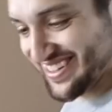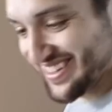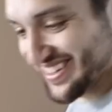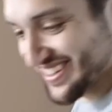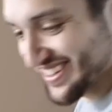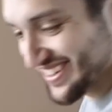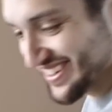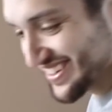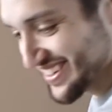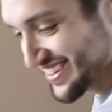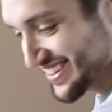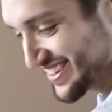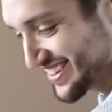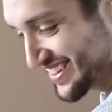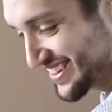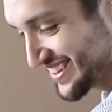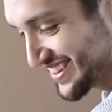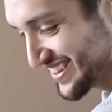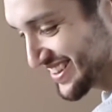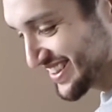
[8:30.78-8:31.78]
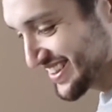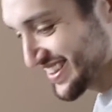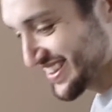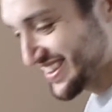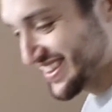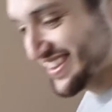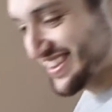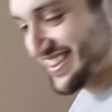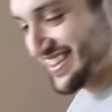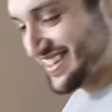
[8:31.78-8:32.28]

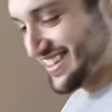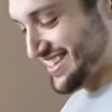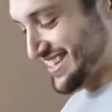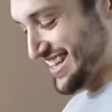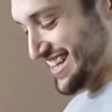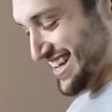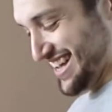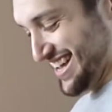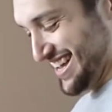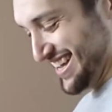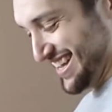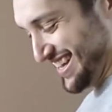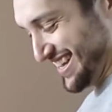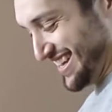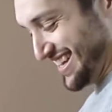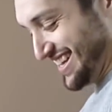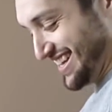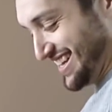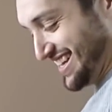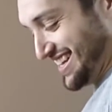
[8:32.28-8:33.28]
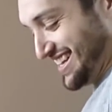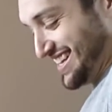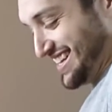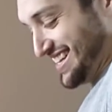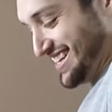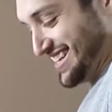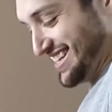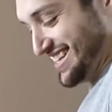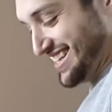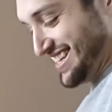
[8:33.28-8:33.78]

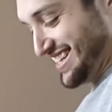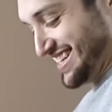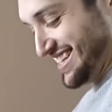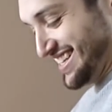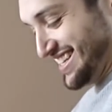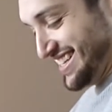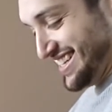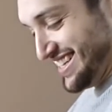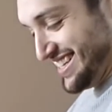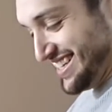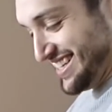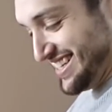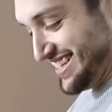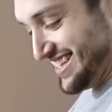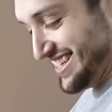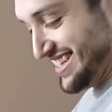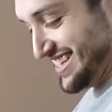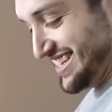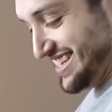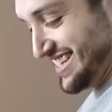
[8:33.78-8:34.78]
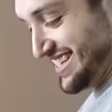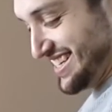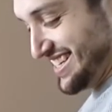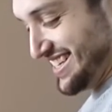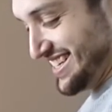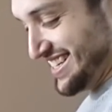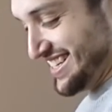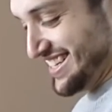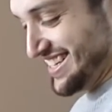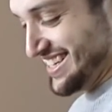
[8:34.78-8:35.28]

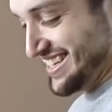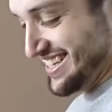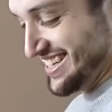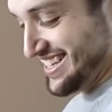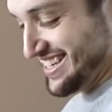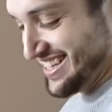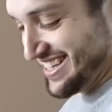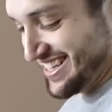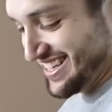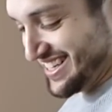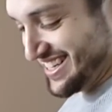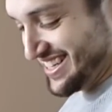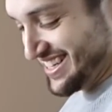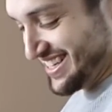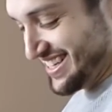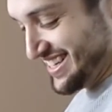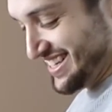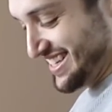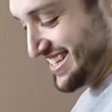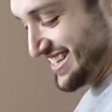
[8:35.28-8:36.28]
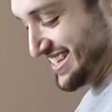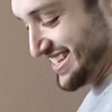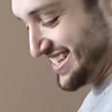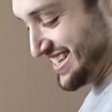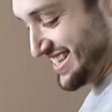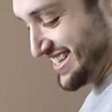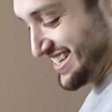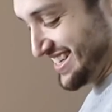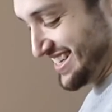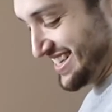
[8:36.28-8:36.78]

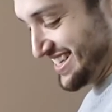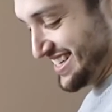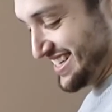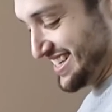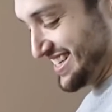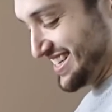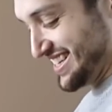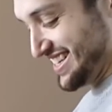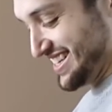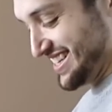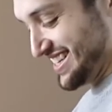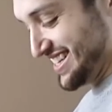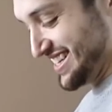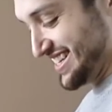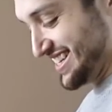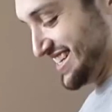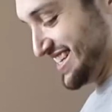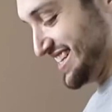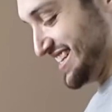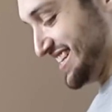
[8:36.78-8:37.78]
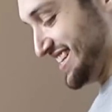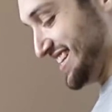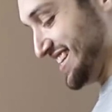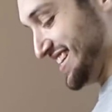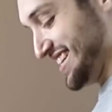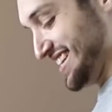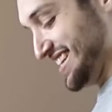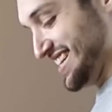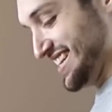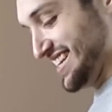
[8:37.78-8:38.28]

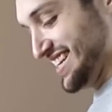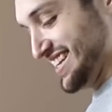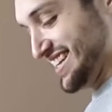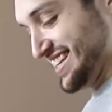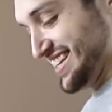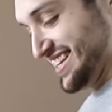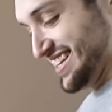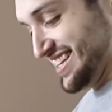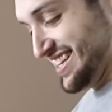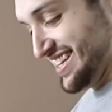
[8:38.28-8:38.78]
[no speech]